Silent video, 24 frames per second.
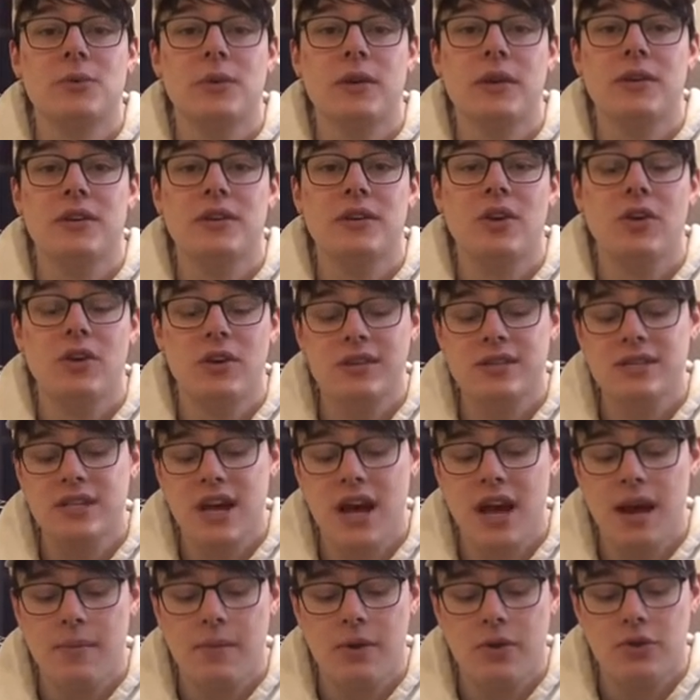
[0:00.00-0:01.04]
on his
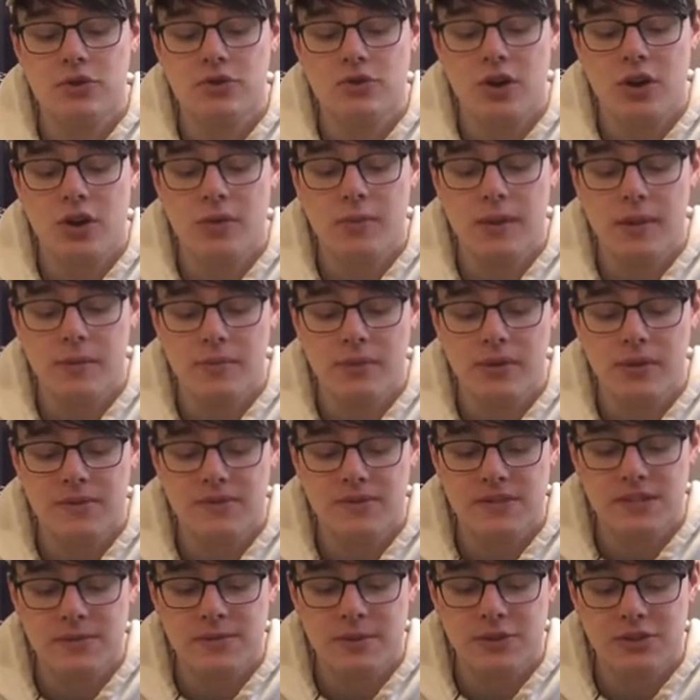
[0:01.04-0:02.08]
time on the Toronto Maple
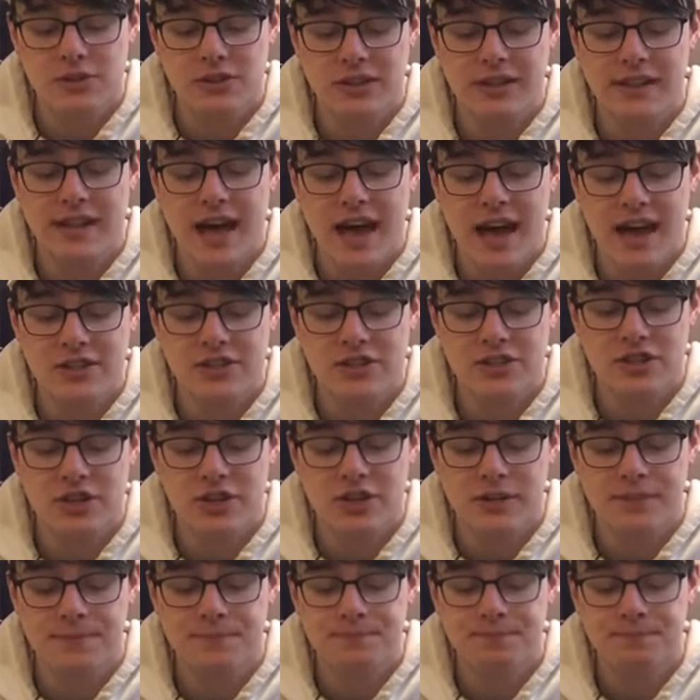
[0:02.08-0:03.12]
Leafs, especially last
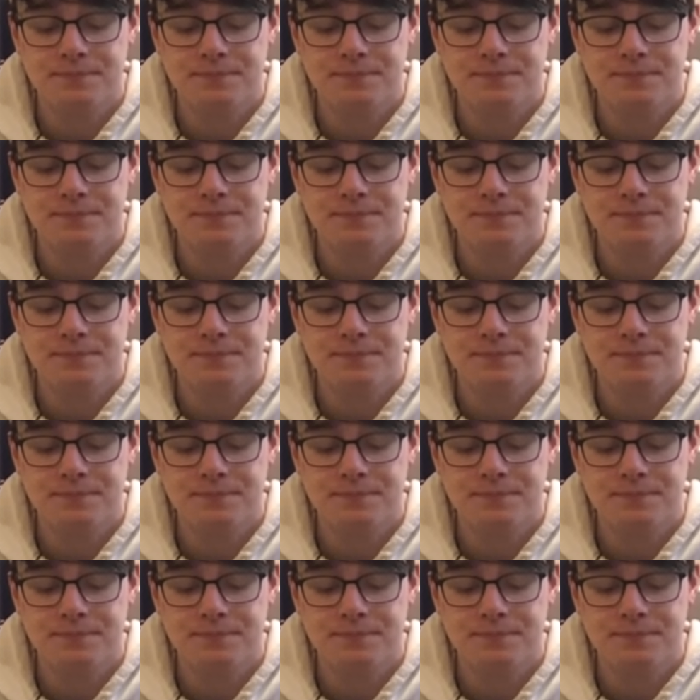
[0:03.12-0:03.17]
year,